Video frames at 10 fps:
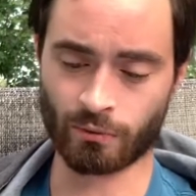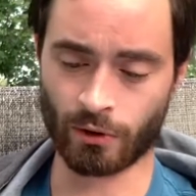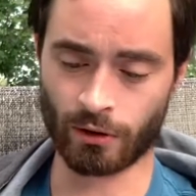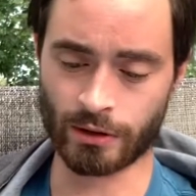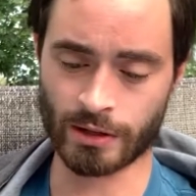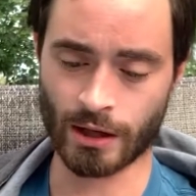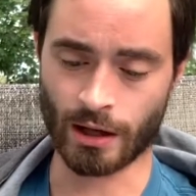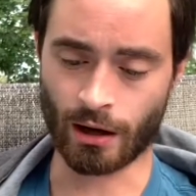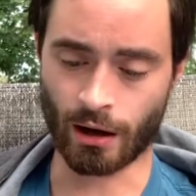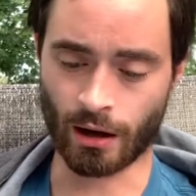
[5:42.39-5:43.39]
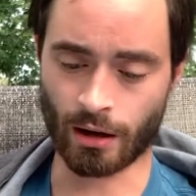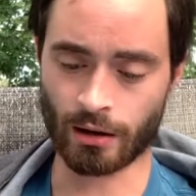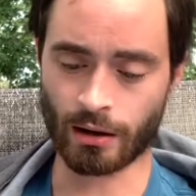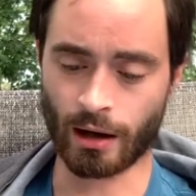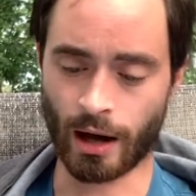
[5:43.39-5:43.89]
word
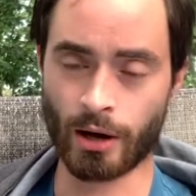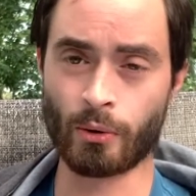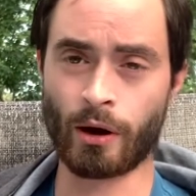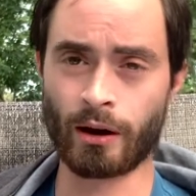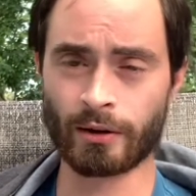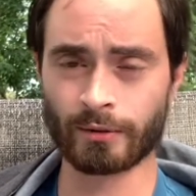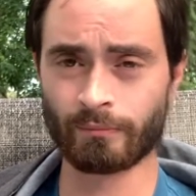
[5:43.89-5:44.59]
alloir,